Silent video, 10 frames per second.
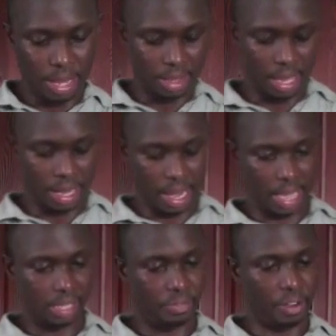like that
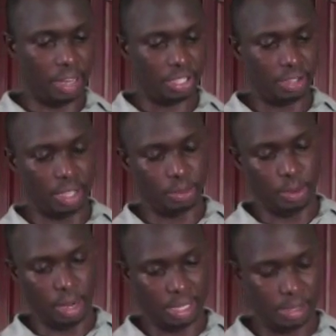nice fresh salt
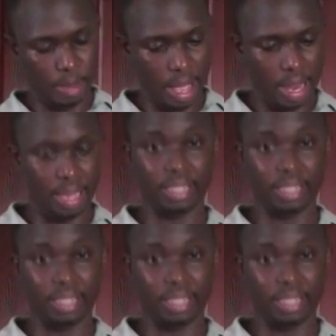water smell.